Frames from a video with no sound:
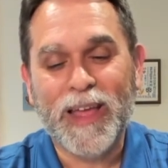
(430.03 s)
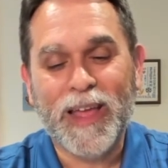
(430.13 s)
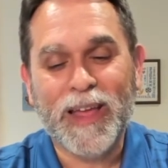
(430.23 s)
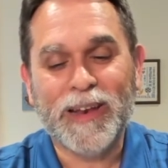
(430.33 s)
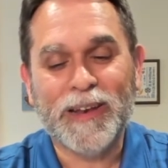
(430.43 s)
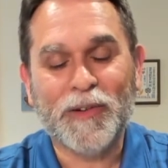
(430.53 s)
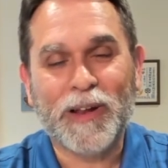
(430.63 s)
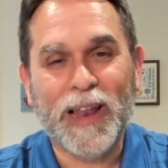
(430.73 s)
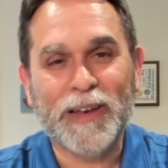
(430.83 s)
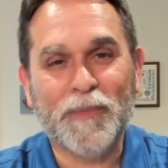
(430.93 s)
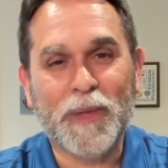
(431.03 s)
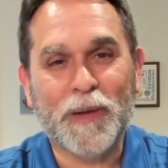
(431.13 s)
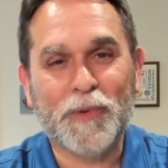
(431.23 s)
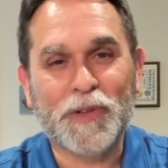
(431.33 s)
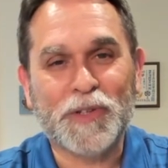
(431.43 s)
And we're glad to
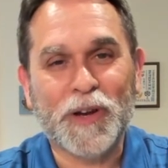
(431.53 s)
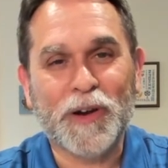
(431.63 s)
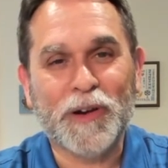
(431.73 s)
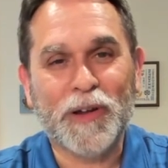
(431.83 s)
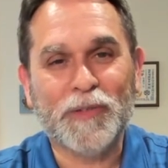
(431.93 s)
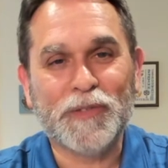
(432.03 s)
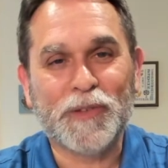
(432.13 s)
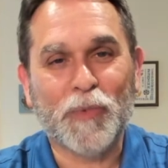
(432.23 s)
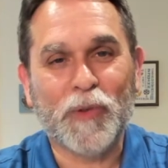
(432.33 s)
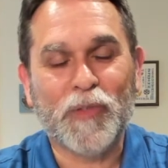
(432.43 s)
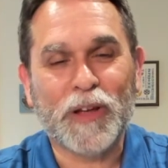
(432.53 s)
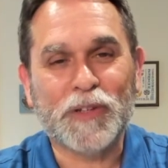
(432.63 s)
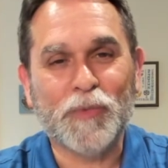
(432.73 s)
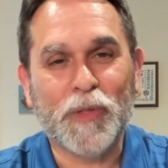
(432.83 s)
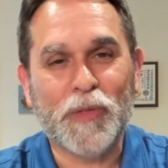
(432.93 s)
be able to share some
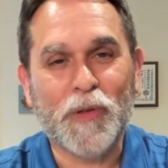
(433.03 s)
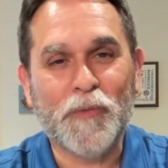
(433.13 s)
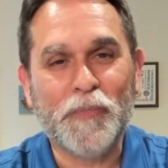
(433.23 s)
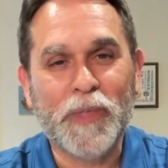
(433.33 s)
reflection with you.